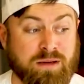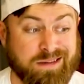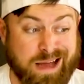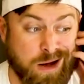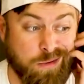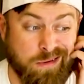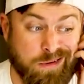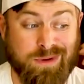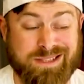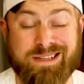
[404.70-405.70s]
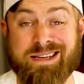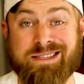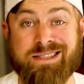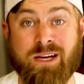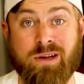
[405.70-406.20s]
Now, wasn't
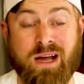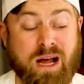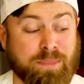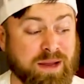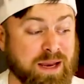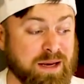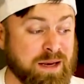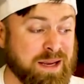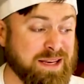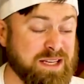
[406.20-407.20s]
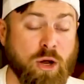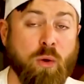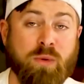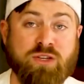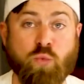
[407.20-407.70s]
necessarily complicated, didn't
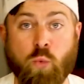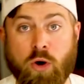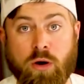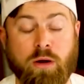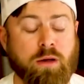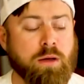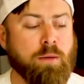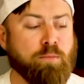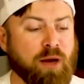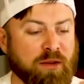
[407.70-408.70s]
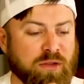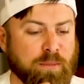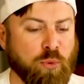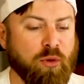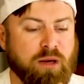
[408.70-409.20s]
always work, but the
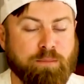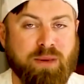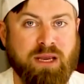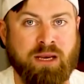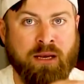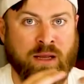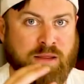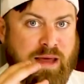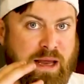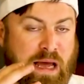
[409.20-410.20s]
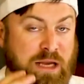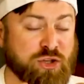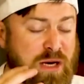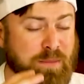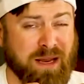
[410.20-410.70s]
point being that I
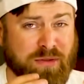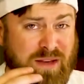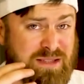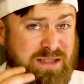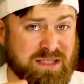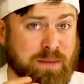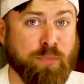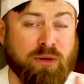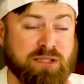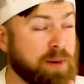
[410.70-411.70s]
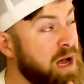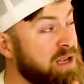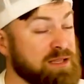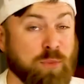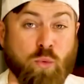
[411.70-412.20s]
try to make things as simple as
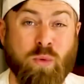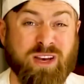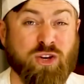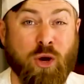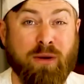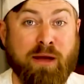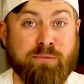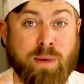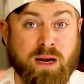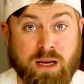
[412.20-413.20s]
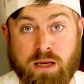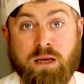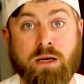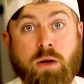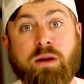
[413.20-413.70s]
possible. When you don't have money,
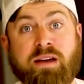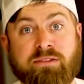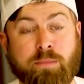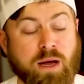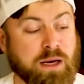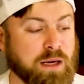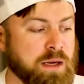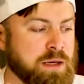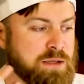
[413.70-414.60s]
you don't have money.